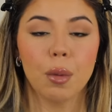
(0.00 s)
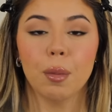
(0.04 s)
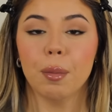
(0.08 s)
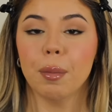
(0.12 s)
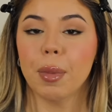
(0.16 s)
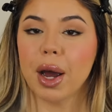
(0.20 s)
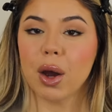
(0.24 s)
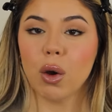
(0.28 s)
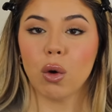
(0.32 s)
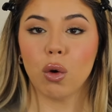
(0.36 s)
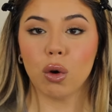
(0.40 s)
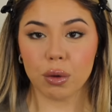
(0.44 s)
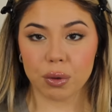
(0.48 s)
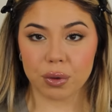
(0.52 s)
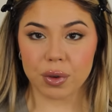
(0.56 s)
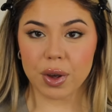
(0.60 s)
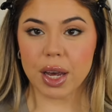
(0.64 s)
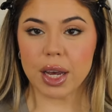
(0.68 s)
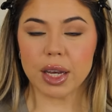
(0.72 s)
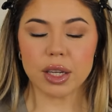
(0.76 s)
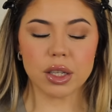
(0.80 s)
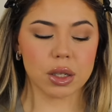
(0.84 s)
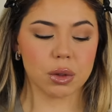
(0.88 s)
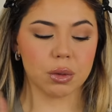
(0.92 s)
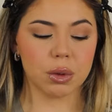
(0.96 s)
my whole
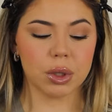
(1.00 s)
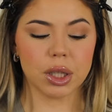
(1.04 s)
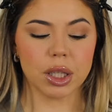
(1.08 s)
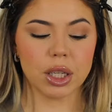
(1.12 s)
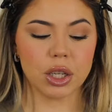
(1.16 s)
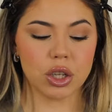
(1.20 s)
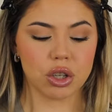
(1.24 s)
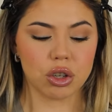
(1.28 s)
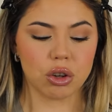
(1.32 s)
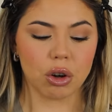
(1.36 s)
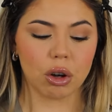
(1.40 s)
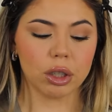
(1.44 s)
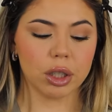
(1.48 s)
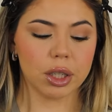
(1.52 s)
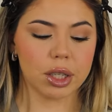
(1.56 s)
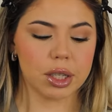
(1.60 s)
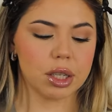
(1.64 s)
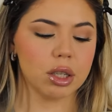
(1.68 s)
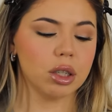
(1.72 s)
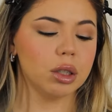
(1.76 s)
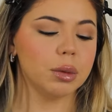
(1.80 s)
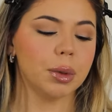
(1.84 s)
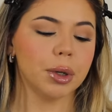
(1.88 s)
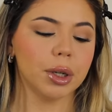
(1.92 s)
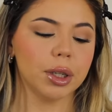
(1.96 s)
face with the Charlotte
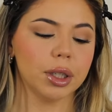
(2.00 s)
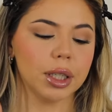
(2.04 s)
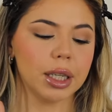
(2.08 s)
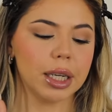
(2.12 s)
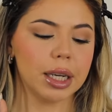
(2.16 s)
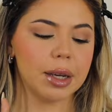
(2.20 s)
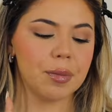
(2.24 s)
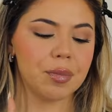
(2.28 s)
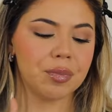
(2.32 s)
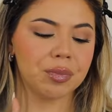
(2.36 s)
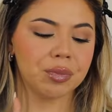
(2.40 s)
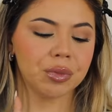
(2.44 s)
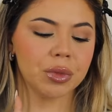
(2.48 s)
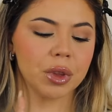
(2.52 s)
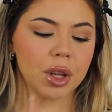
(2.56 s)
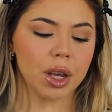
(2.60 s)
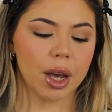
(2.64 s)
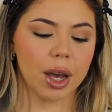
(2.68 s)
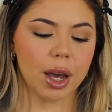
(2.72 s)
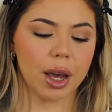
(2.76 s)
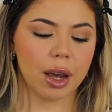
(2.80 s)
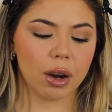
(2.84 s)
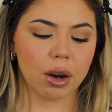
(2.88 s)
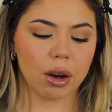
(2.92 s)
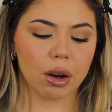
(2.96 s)
Tilbury
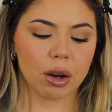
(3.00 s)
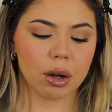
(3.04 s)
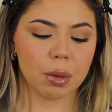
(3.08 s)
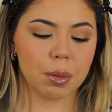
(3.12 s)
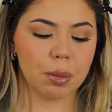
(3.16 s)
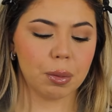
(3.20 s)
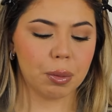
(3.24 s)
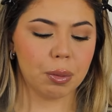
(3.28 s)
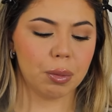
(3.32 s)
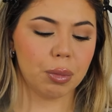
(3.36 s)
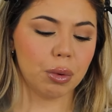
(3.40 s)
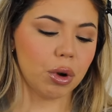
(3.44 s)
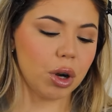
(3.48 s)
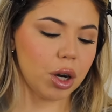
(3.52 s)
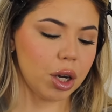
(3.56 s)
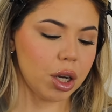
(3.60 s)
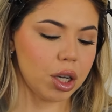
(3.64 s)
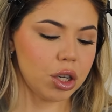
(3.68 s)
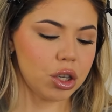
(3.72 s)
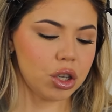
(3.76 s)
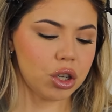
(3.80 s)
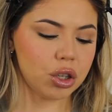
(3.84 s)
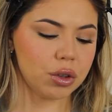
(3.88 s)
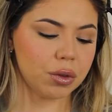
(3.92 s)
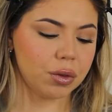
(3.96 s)

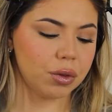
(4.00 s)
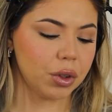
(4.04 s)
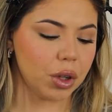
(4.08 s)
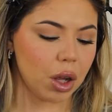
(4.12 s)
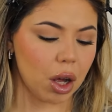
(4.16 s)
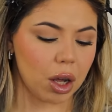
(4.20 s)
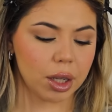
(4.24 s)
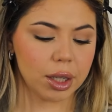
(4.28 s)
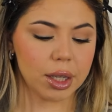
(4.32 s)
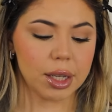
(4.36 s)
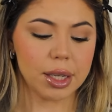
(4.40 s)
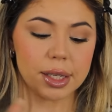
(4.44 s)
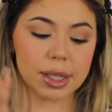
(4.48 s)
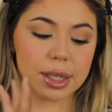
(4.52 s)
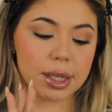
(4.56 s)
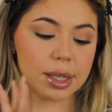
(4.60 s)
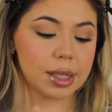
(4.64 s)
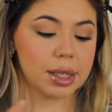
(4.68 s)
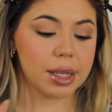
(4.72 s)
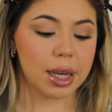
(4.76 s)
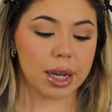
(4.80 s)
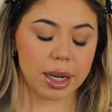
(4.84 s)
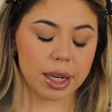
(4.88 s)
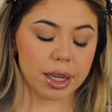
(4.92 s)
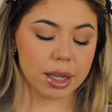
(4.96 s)
Airbrush Flawless
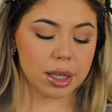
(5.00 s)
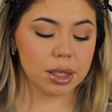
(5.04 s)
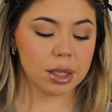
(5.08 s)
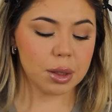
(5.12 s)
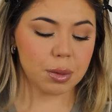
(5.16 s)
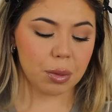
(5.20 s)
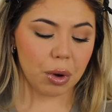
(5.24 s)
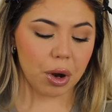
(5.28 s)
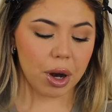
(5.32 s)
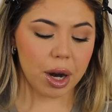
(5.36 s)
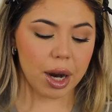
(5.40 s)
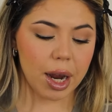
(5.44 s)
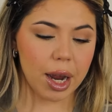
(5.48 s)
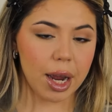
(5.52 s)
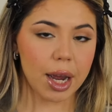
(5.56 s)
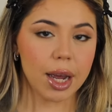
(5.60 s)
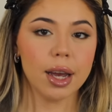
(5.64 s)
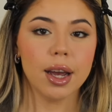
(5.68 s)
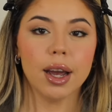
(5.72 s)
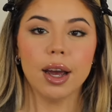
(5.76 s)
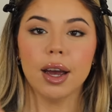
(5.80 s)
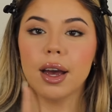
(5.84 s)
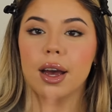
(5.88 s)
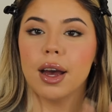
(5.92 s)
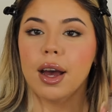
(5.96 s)
Setting
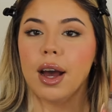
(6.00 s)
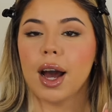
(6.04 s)
Spray.